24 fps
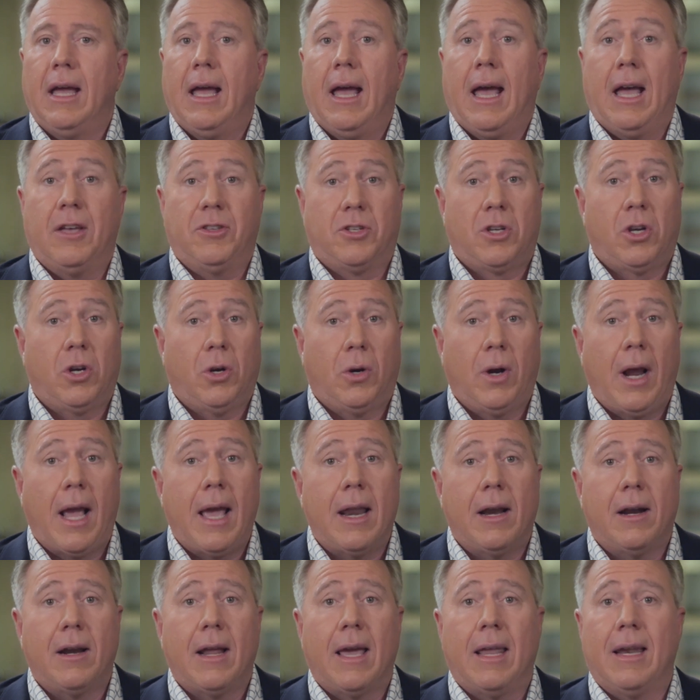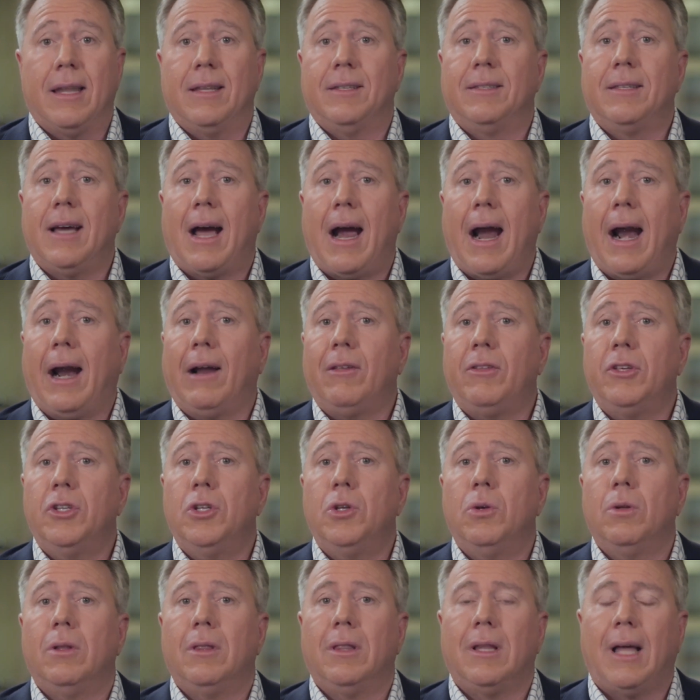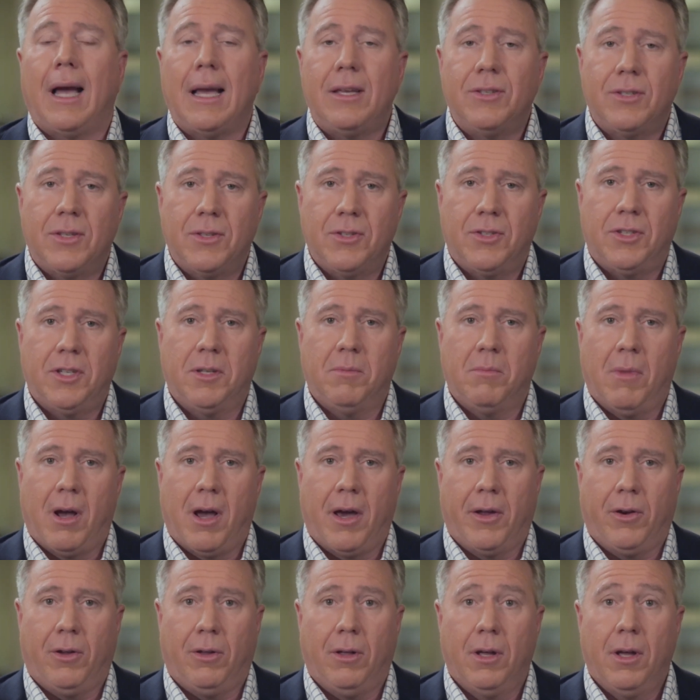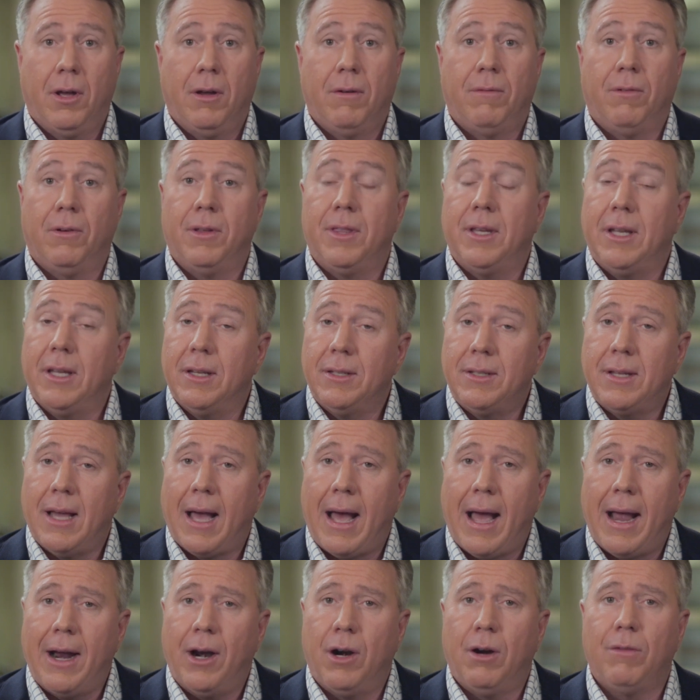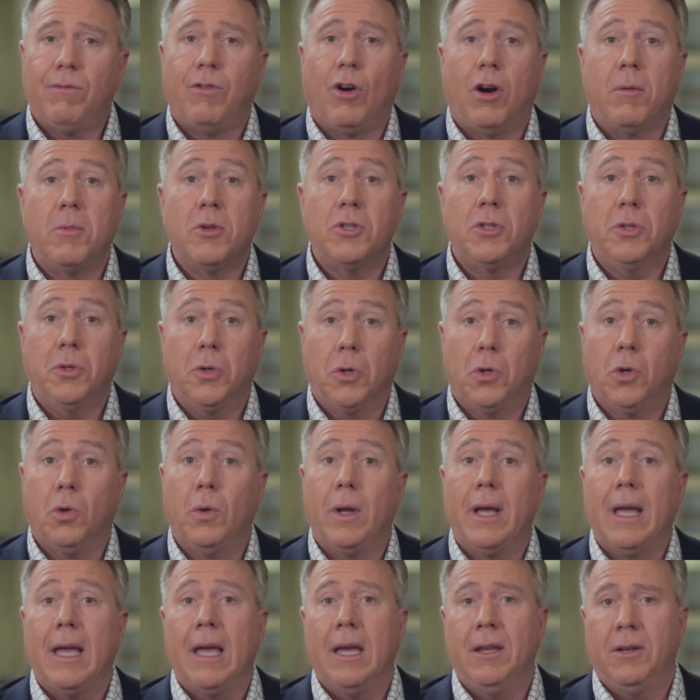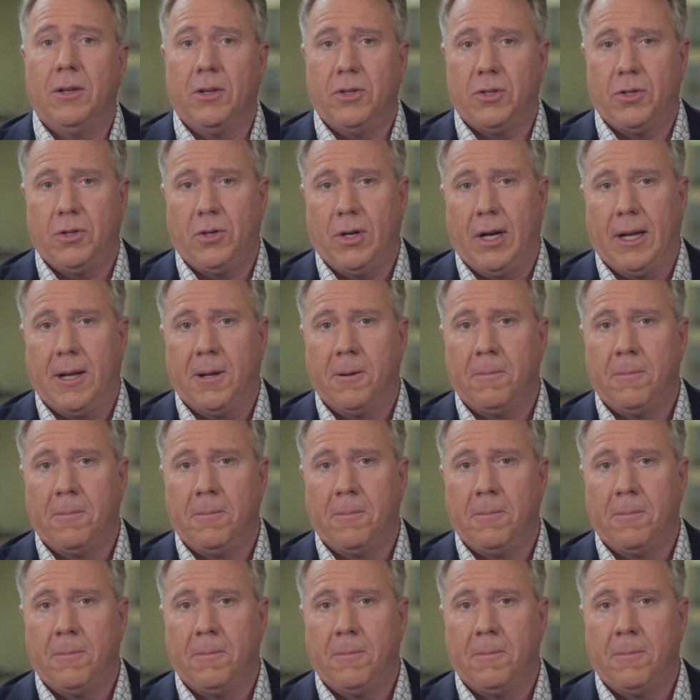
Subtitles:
has created an entirely new licensing model for the entire pharmaceutical industry.